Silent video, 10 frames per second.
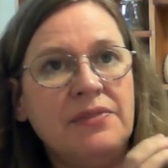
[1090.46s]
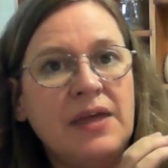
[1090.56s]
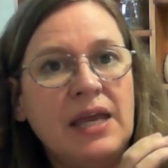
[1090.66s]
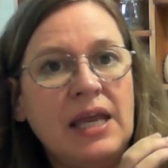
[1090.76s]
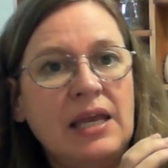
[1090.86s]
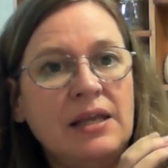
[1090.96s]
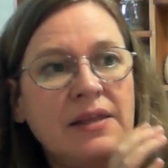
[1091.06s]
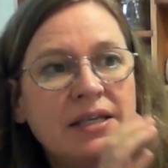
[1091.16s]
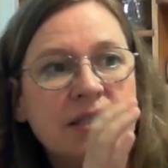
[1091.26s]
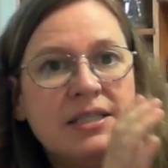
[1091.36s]

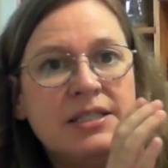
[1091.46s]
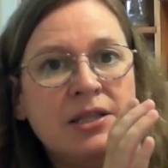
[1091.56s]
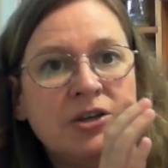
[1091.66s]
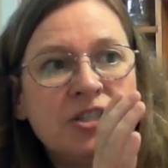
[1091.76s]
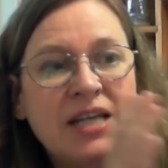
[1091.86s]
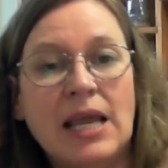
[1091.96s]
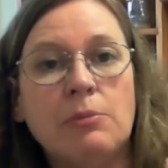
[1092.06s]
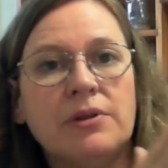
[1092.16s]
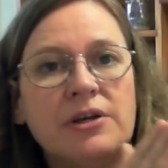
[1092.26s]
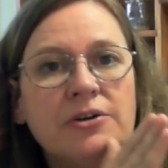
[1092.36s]
they're
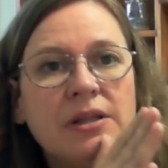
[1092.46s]
stable.